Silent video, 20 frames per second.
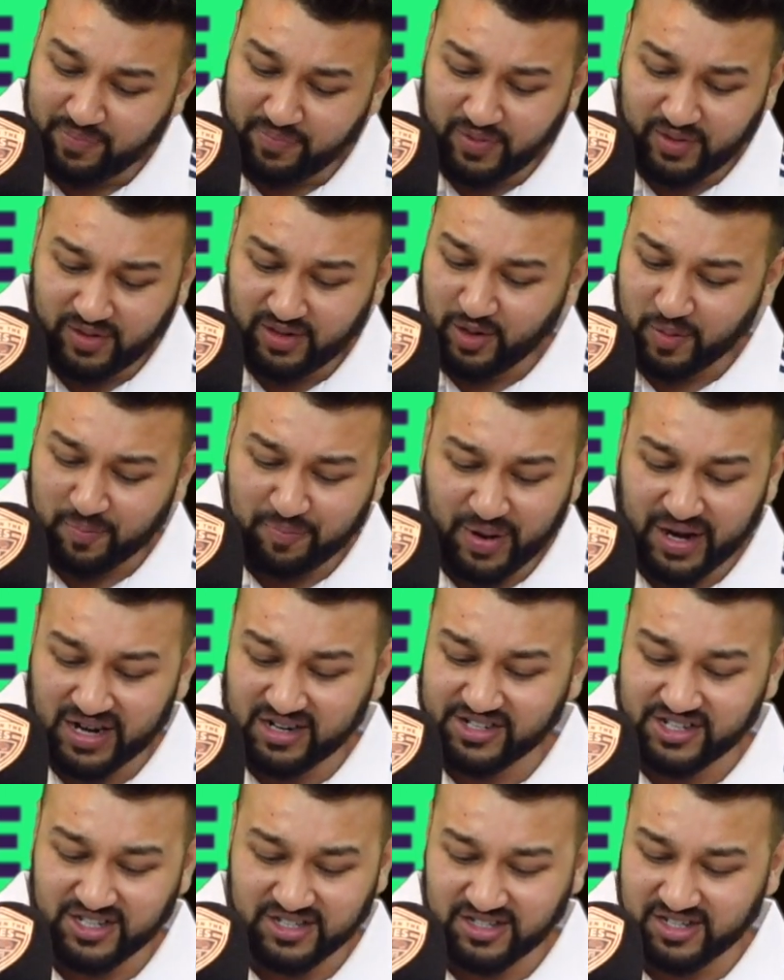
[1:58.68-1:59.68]
Your
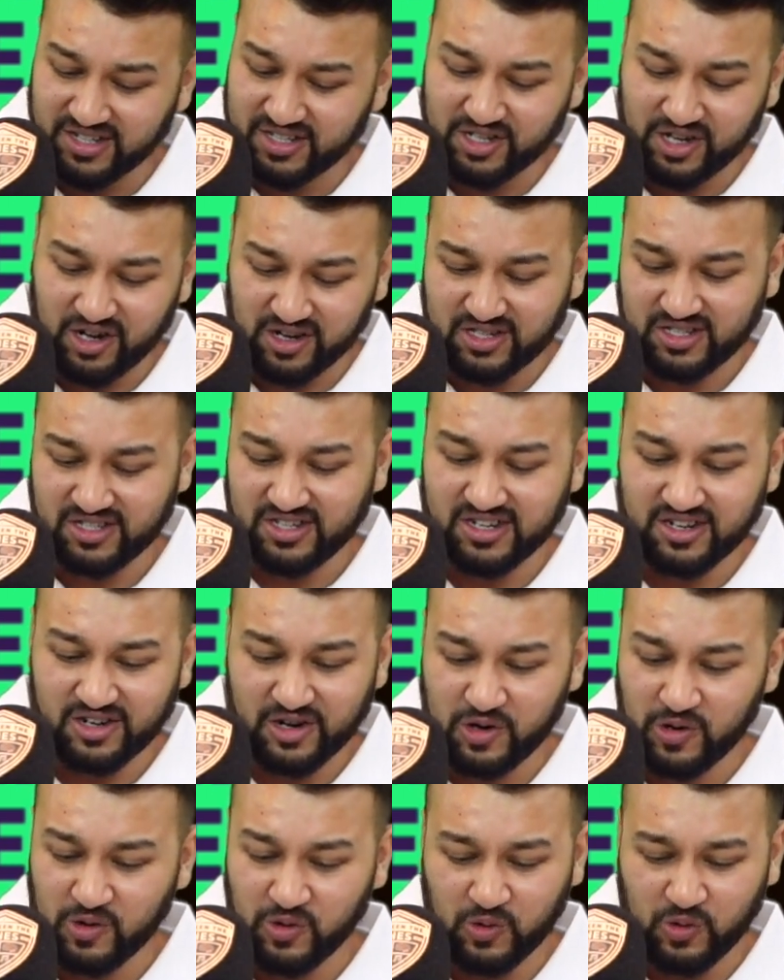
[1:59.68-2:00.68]
bench is disgusting,
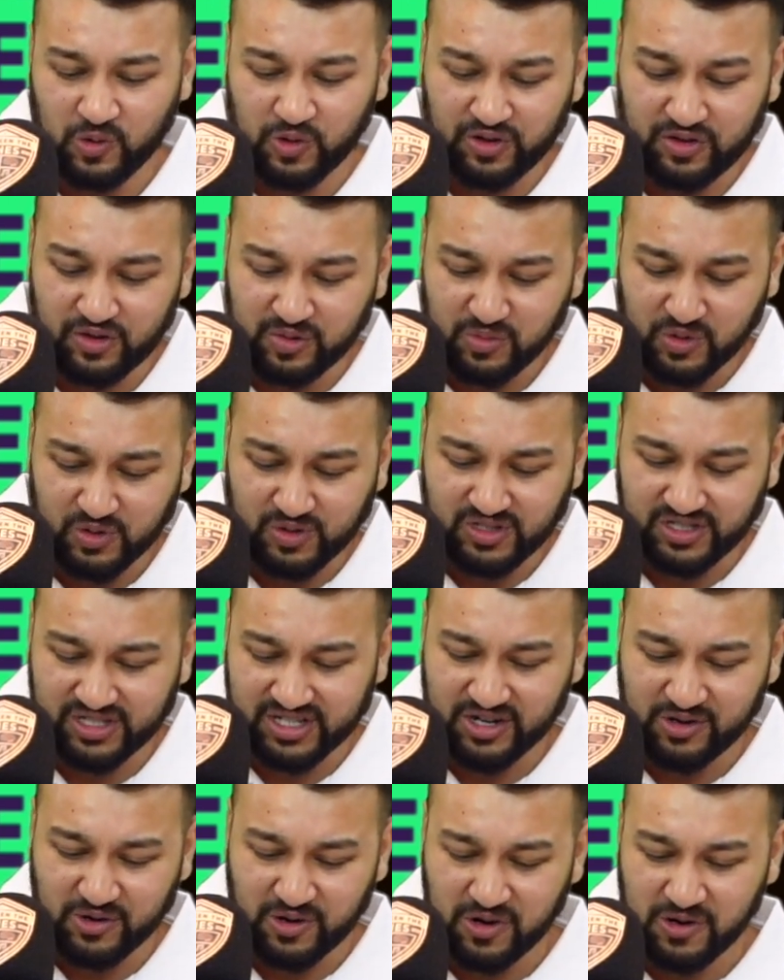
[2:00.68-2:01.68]
though. All of them on
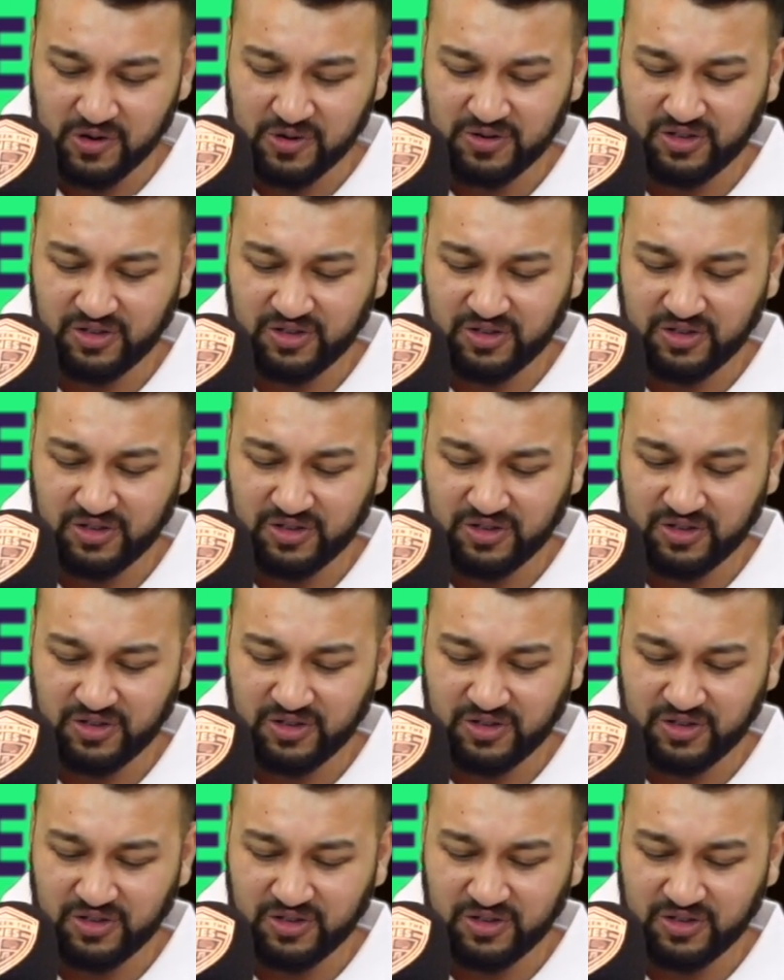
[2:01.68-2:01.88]
0.